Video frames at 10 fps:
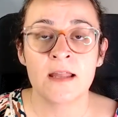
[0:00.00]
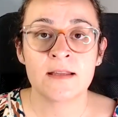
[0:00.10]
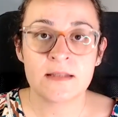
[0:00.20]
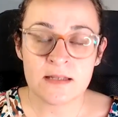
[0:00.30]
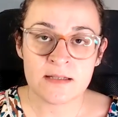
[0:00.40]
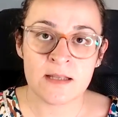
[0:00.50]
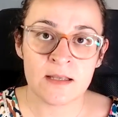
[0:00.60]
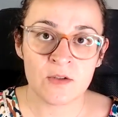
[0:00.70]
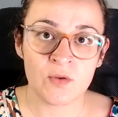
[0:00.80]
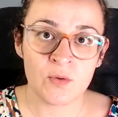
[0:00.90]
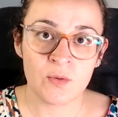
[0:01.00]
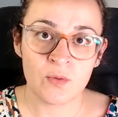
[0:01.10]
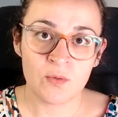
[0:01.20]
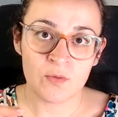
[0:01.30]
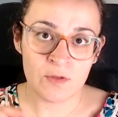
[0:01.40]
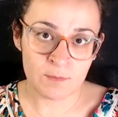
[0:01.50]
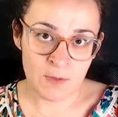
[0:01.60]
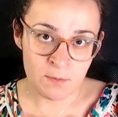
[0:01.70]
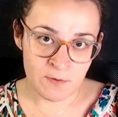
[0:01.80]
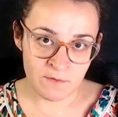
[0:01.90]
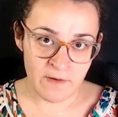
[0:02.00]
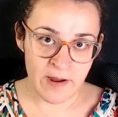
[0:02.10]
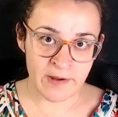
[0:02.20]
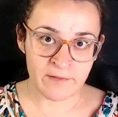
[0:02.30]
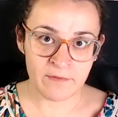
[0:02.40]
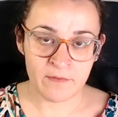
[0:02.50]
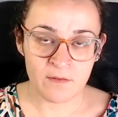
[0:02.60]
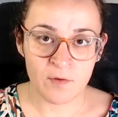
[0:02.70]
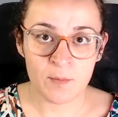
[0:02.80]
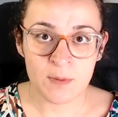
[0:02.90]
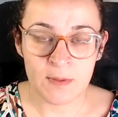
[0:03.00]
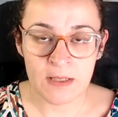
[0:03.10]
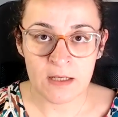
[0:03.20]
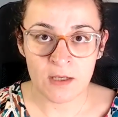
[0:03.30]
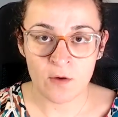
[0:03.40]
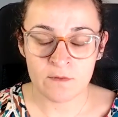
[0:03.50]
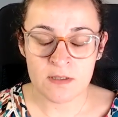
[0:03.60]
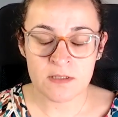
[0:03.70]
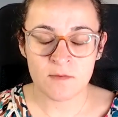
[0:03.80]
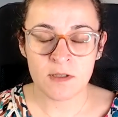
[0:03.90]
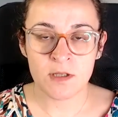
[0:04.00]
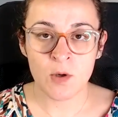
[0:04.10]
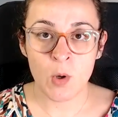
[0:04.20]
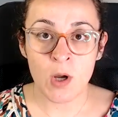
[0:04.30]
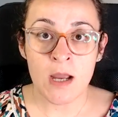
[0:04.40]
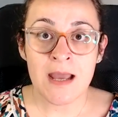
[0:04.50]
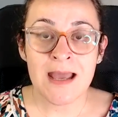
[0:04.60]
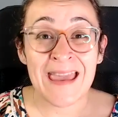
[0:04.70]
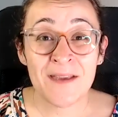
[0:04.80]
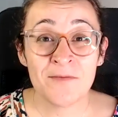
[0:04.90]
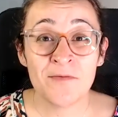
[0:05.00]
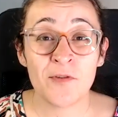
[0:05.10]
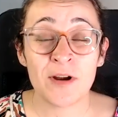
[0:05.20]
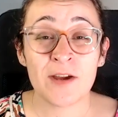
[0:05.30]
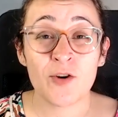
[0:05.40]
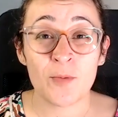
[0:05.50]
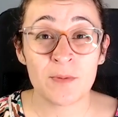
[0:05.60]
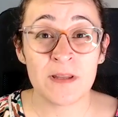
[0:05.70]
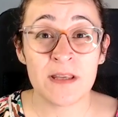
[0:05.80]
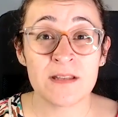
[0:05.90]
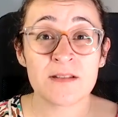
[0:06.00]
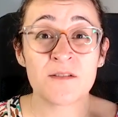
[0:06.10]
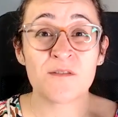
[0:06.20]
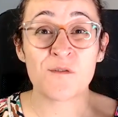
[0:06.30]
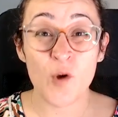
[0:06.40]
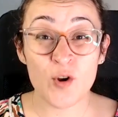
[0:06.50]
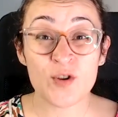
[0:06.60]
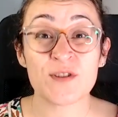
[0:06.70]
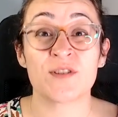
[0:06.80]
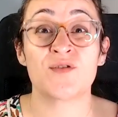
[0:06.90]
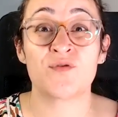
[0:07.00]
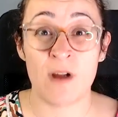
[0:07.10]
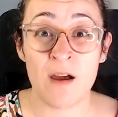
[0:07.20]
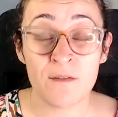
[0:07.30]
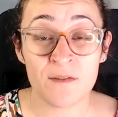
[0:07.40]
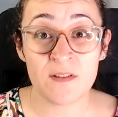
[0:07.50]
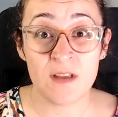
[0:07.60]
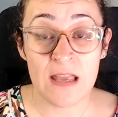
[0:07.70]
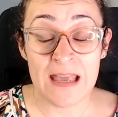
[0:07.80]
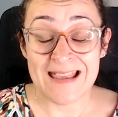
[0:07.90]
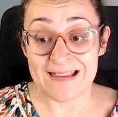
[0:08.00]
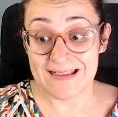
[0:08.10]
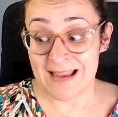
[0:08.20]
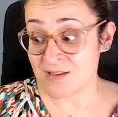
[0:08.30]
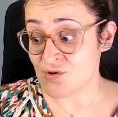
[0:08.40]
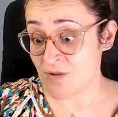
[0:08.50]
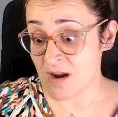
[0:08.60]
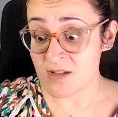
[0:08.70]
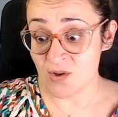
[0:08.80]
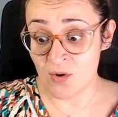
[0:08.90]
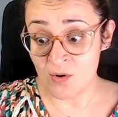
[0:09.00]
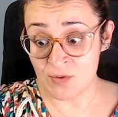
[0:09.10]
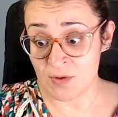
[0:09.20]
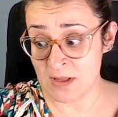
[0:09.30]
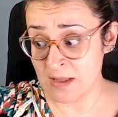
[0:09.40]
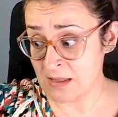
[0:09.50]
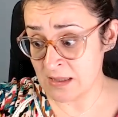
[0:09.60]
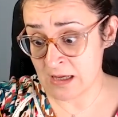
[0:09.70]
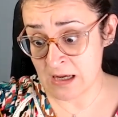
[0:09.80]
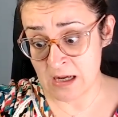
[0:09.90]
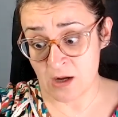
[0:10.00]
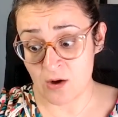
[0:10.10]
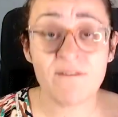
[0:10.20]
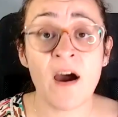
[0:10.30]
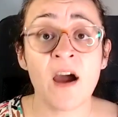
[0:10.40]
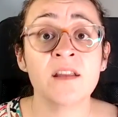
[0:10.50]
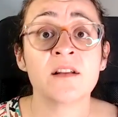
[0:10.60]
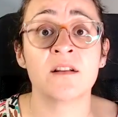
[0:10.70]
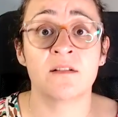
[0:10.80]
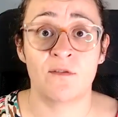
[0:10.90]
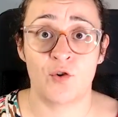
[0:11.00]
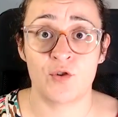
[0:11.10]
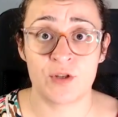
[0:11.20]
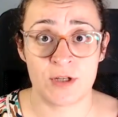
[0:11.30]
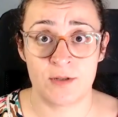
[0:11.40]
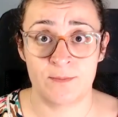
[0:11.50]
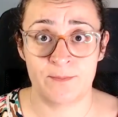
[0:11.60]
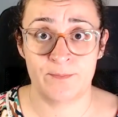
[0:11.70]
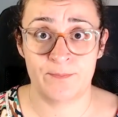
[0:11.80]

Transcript: This is linked to tip number 5 from the beginning of this video. Aim for a complete first draft, then try to go to a final version